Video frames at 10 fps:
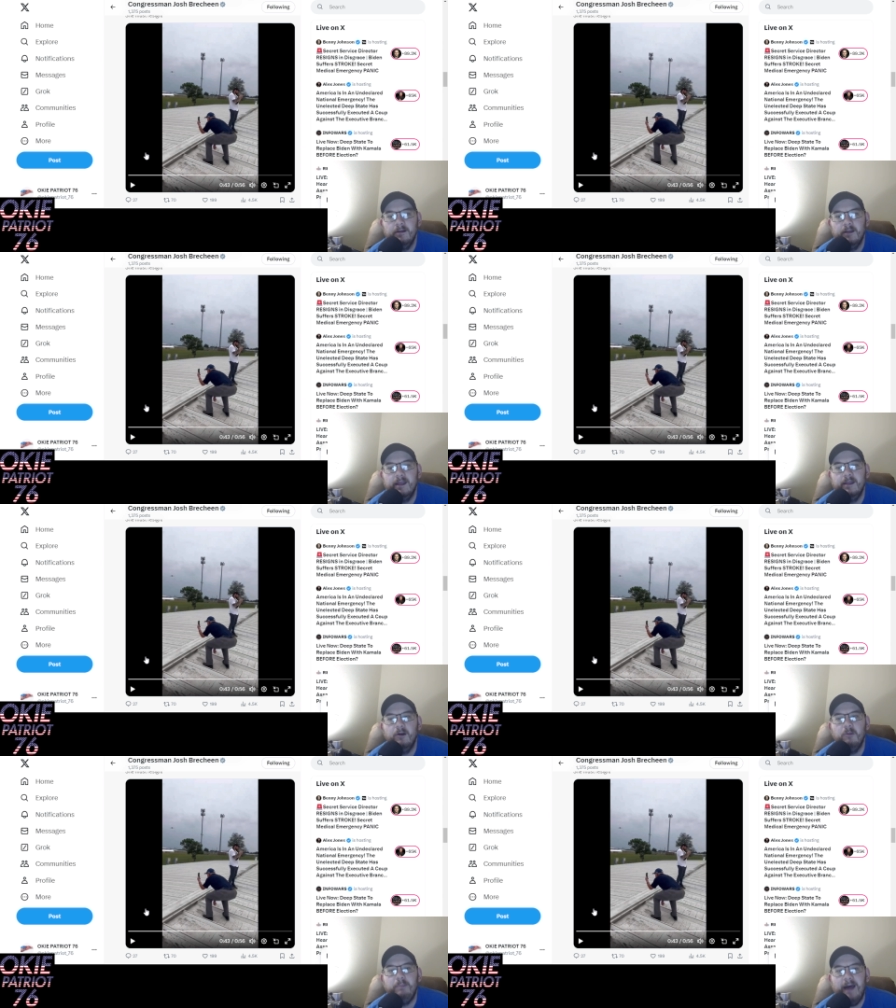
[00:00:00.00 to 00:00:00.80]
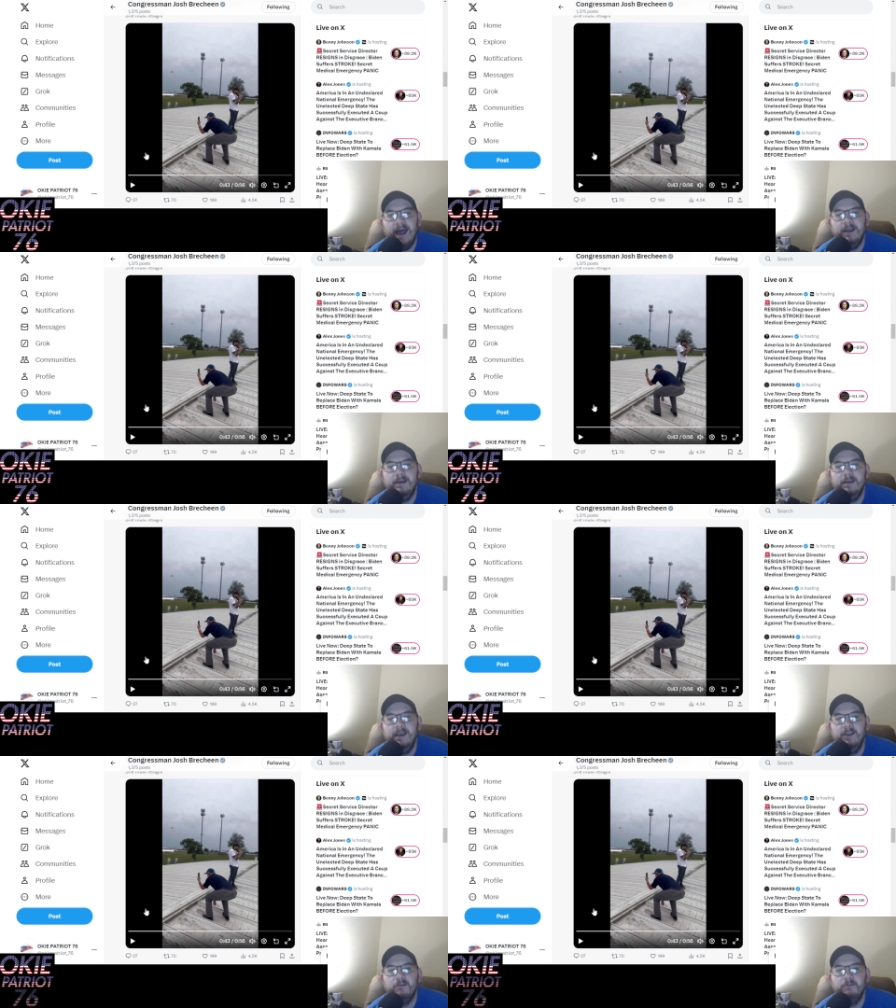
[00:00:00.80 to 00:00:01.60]
Like their back and
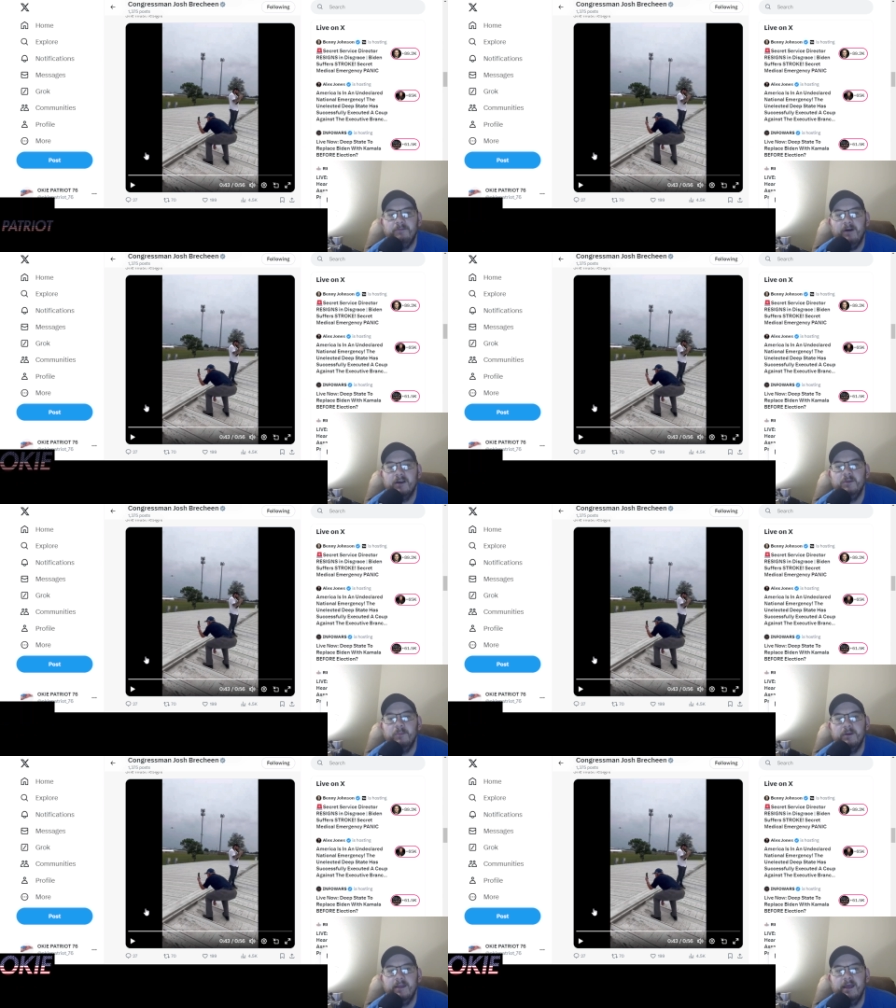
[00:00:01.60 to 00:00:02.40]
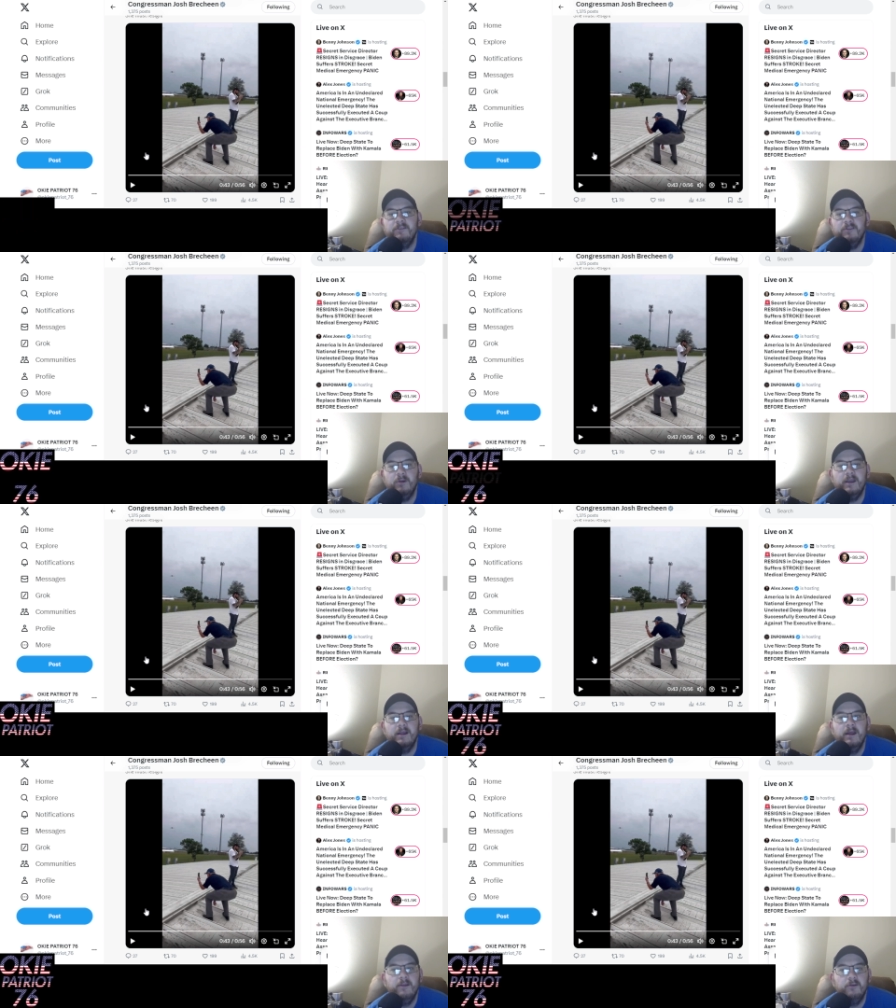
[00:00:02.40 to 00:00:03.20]
knees are fucked, but they still
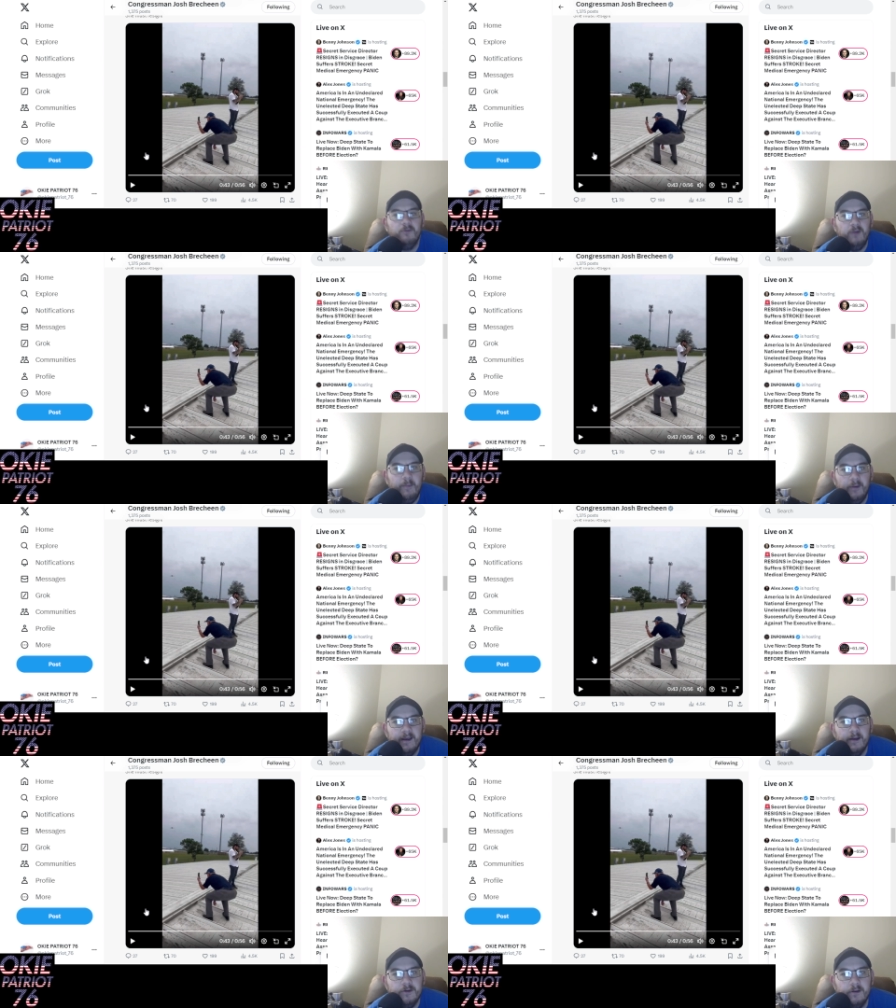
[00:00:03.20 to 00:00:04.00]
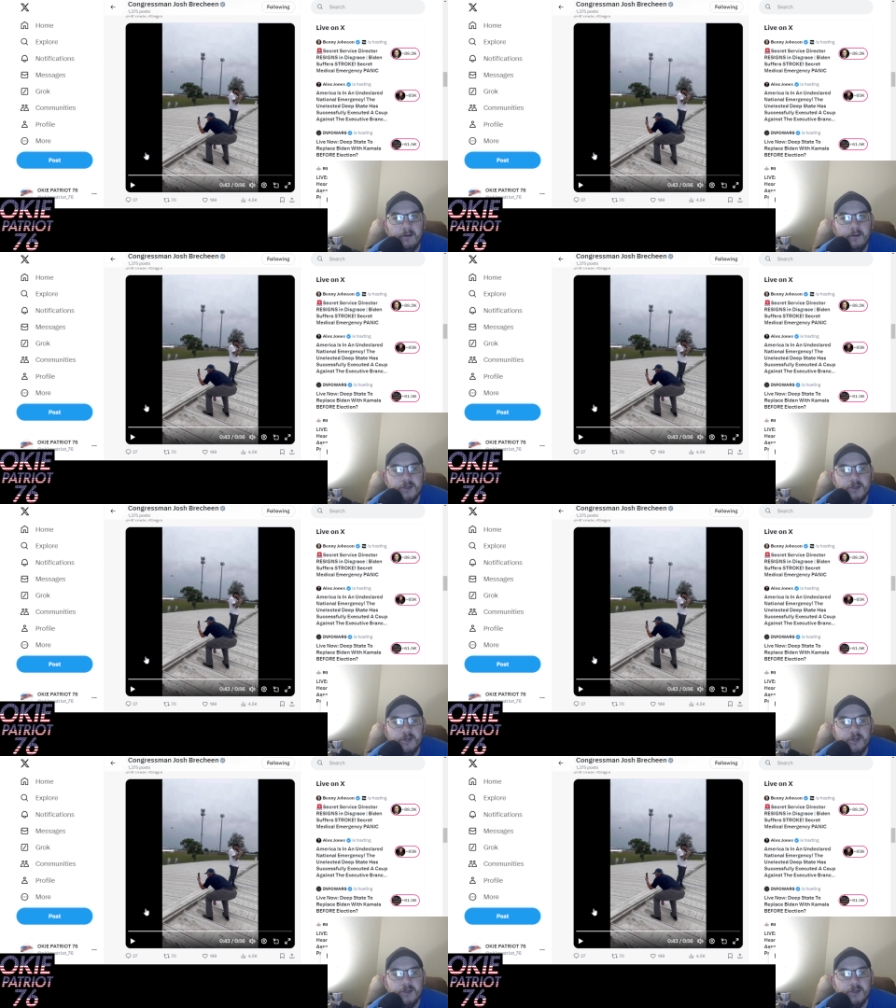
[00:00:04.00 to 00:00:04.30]
they they're still able to get a, the